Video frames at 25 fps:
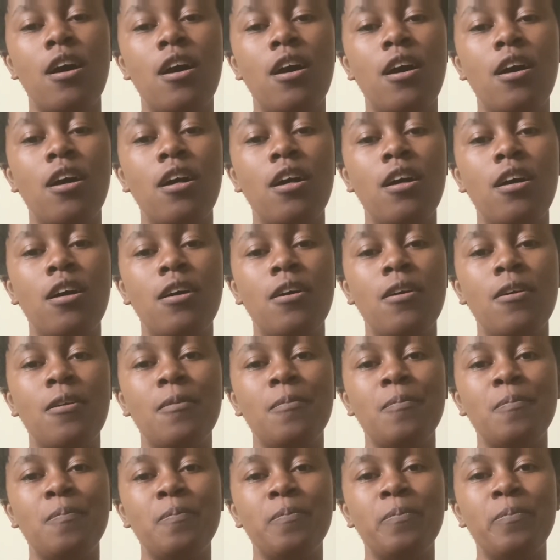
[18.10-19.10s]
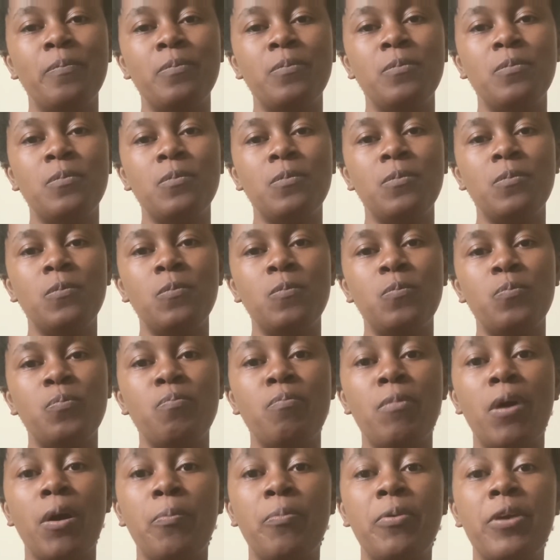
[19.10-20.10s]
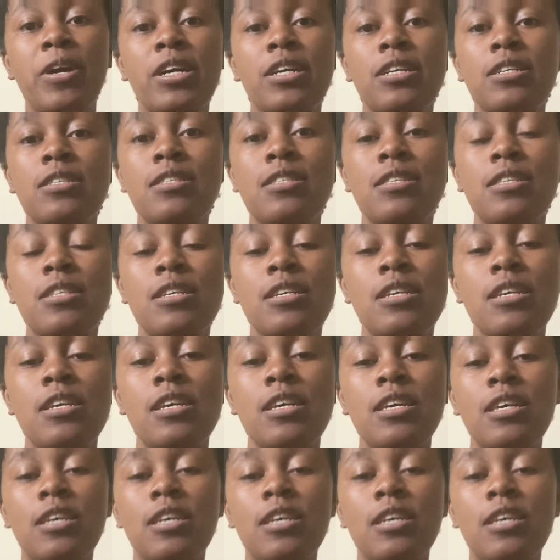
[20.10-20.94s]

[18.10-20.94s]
my pregnancy,